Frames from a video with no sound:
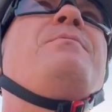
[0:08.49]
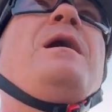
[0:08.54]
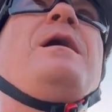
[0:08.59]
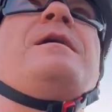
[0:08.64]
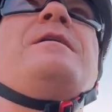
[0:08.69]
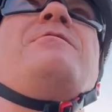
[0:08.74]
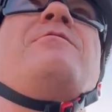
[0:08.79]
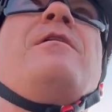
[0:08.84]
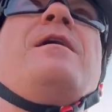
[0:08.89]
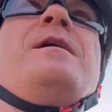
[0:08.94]

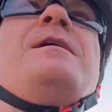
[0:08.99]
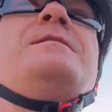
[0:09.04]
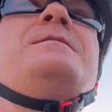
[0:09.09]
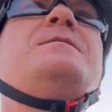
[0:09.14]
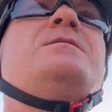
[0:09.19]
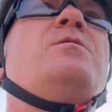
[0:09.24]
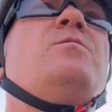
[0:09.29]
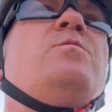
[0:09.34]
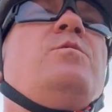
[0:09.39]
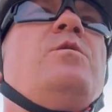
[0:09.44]
bike ride
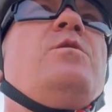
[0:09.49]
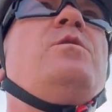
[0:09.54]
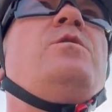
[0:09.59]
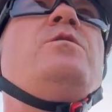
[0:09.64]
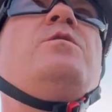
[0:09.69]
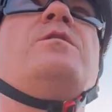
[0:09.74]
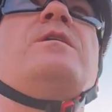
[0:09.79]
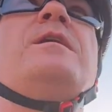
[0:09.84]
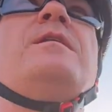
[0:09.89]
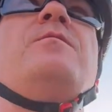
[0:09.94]
to
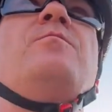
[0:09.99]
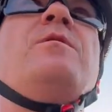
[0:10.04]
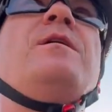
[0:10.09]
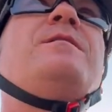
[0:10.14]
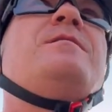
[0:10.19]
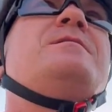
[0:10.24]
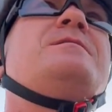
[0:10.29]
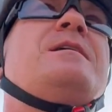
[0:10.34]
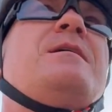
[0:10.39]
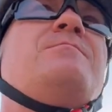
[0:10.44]
work and the
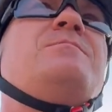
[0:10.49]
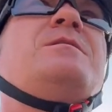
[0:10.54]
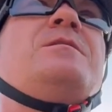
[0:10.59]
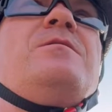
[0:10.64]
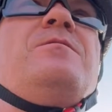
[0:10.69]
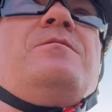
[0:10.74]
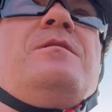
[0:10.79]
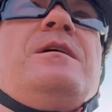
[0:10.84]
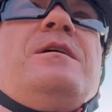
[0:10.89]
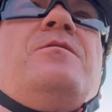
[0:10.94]
weather's
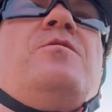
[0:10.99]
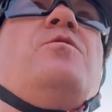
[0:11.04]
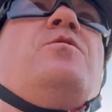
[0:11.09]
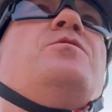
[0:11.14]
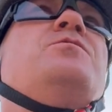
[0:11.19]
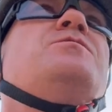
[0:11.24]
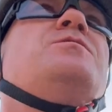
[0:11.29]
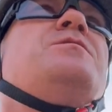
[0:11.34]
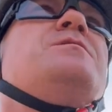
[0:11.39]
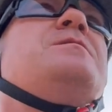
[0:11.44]
absolutely
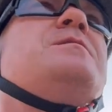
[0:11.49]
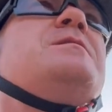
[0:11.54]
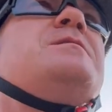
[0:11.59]
gorgeous.